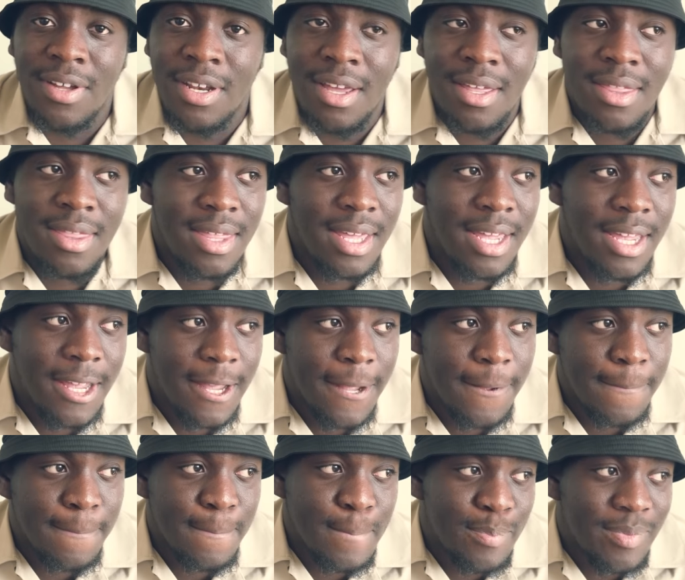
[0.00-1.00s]
And I think
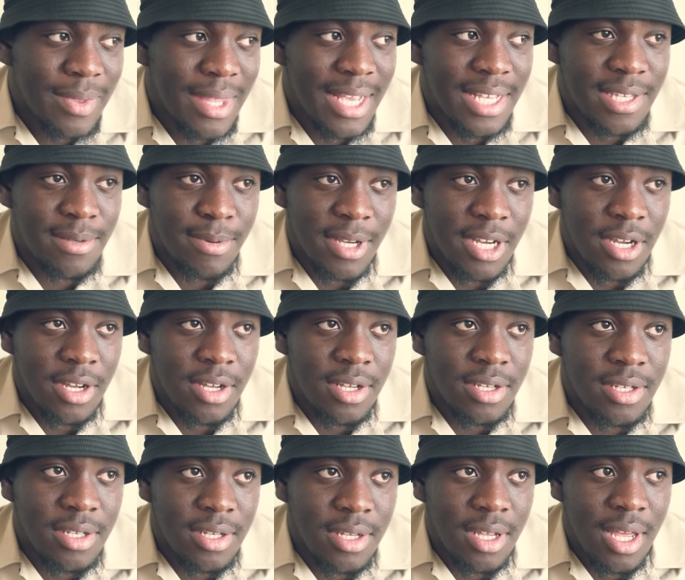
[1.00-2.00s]
it's
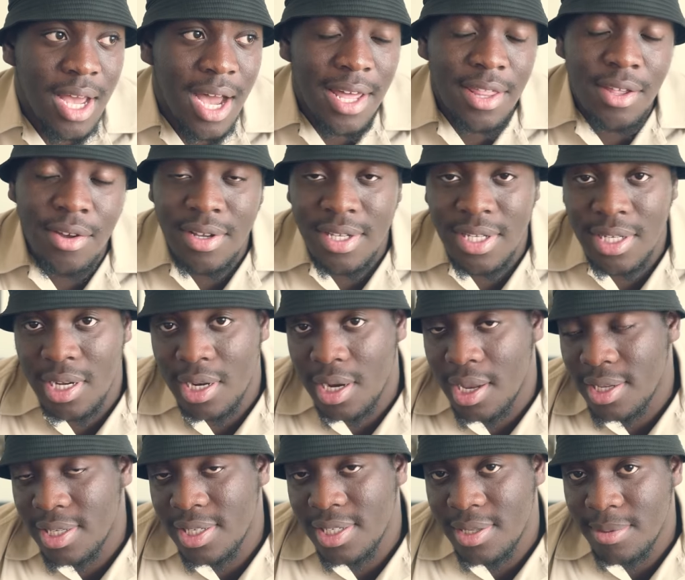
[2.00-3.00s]
because either it's a
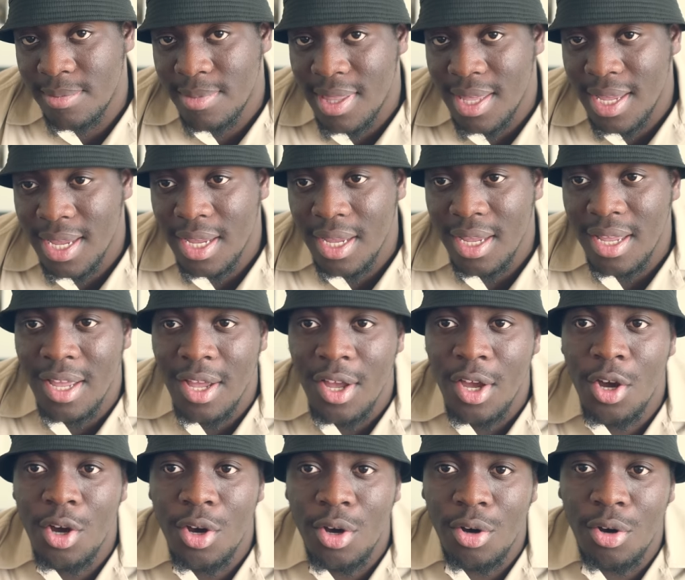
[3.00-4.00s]
classism thing
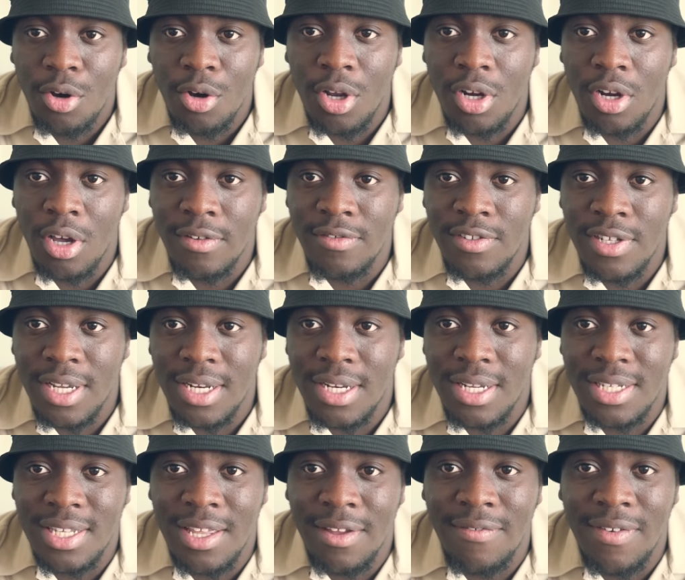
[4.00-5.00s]
or a lot of
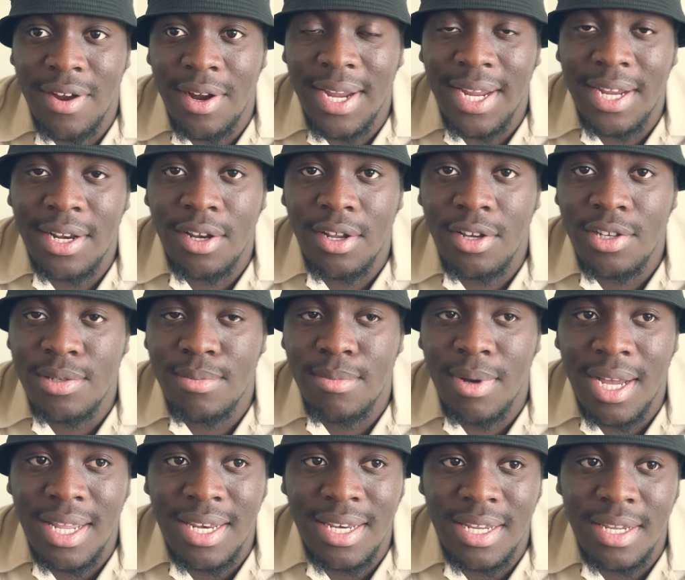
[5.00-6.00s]
journalists are very close
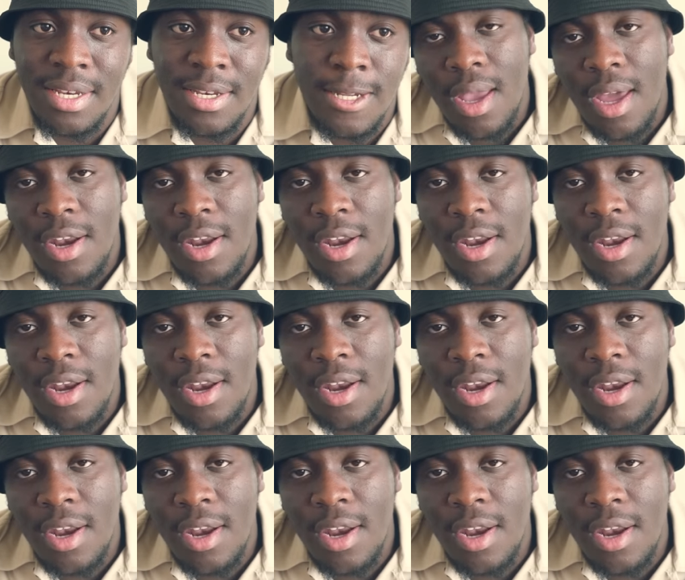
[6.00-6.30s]
minded.